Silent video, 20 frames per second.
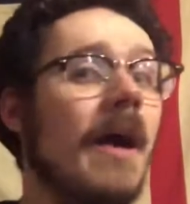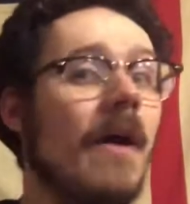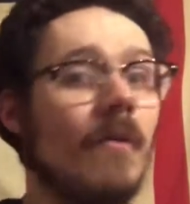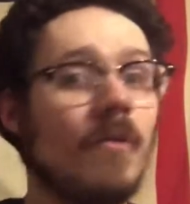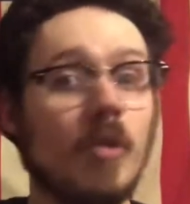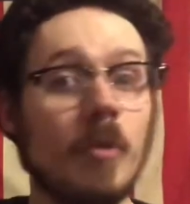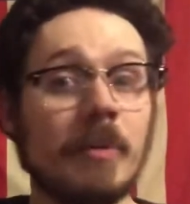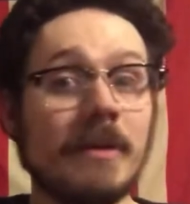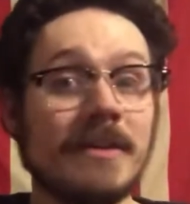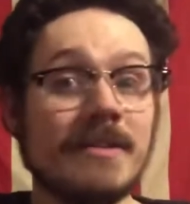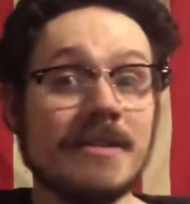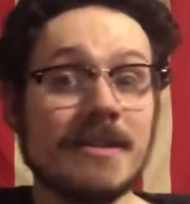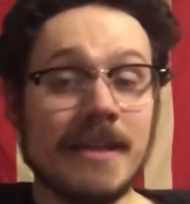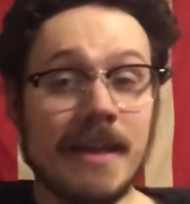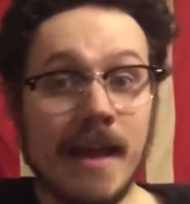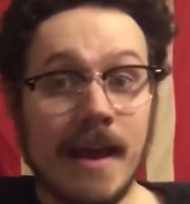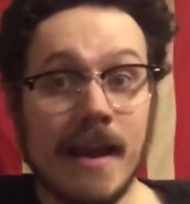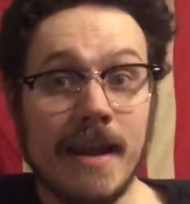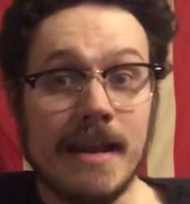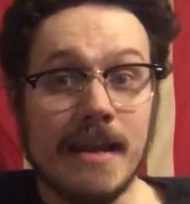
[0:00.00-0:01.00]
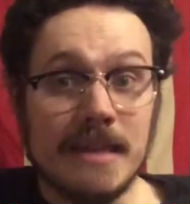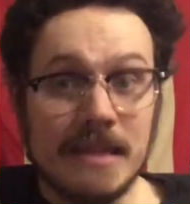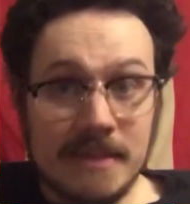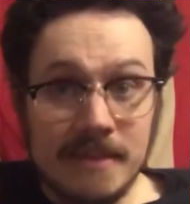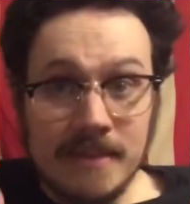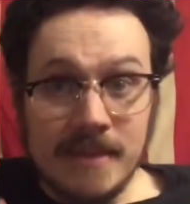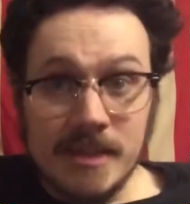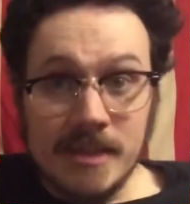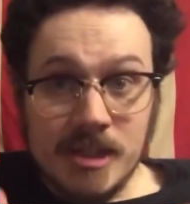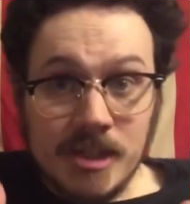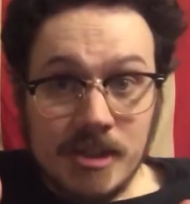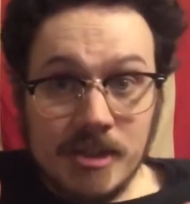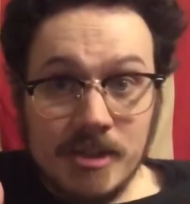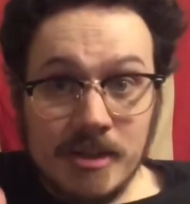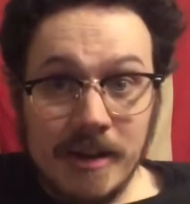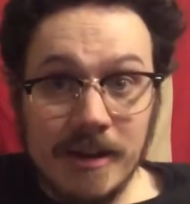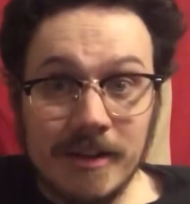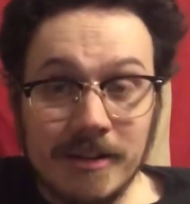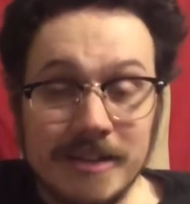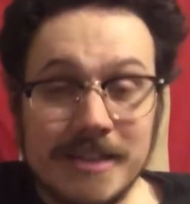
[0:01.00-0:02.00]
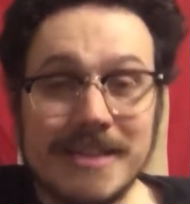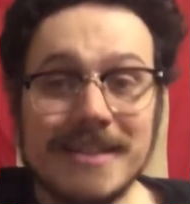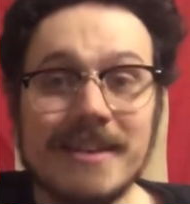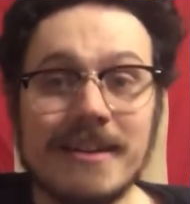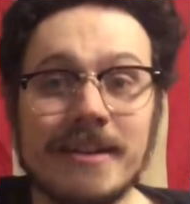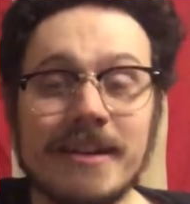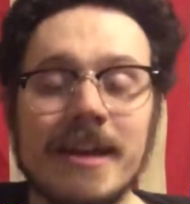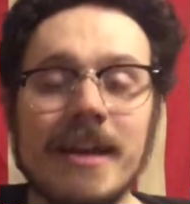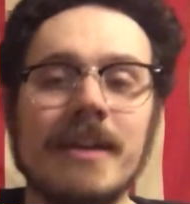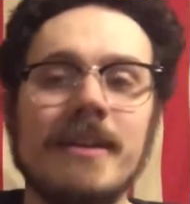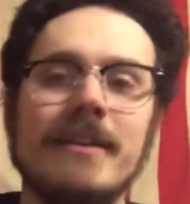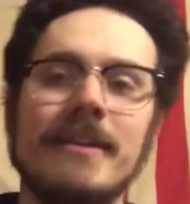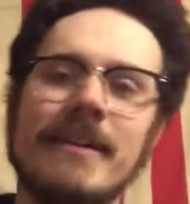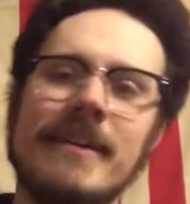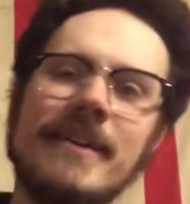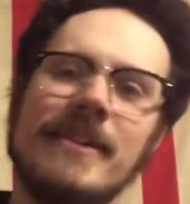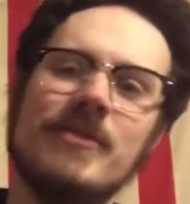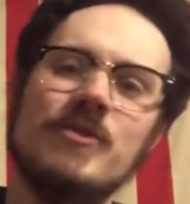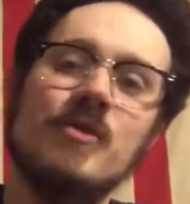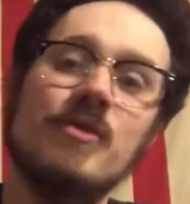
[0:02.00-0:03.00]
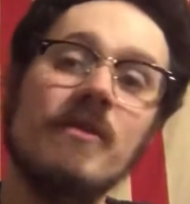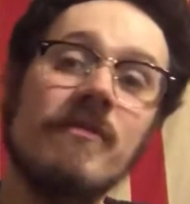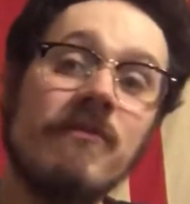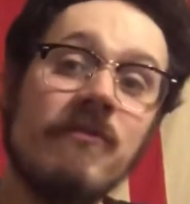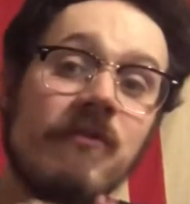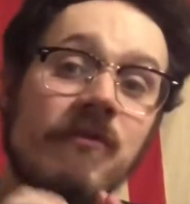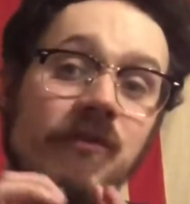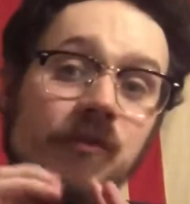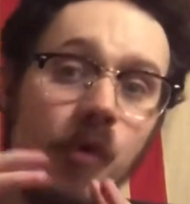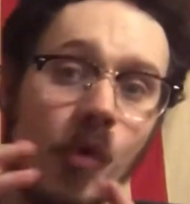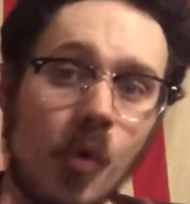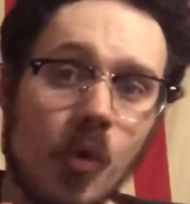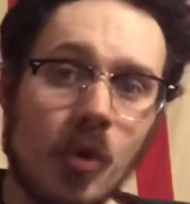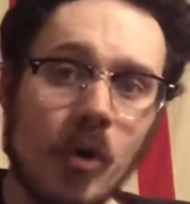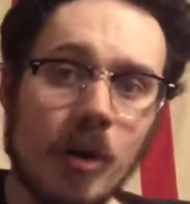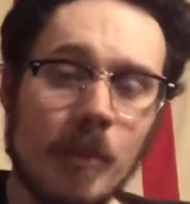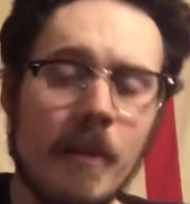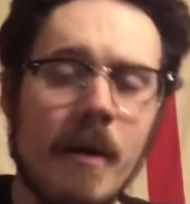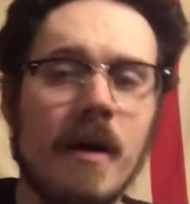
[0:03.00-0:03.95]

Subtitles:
Well, because again, this channel is dedicated again to the form